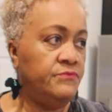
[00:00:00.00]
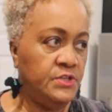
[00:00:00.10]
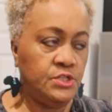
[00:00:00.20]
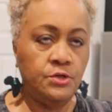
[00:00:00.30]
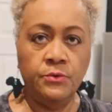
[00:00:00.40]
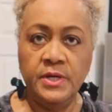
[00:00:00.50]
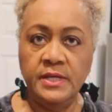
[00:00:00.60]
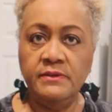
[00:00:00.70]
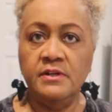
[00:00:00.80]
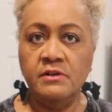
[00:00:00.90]
video
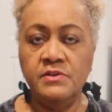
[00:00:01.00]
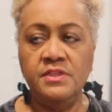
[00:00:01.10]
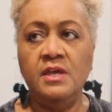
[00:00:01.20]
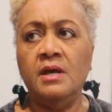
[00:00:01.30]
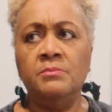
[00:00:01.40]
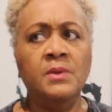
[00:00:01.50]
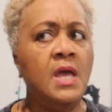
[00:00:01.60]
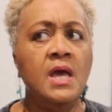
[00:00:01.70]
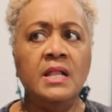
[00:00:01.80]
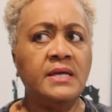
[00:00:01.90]
it and everything.
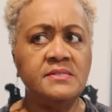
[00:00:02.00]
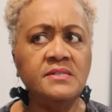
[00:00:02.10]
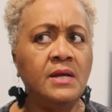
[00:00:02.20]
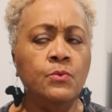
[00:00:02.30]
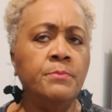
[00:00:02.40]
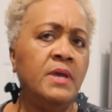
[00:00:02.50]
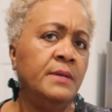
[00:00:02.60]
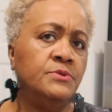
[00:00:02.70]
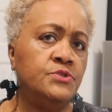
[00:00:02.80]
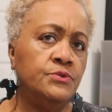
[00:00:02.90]
Like I said, I won't be
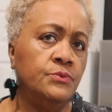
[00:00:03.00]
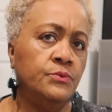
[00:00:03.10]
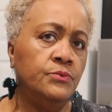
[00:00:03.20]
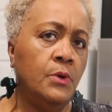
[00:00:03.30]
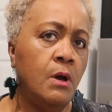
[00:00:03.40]
able to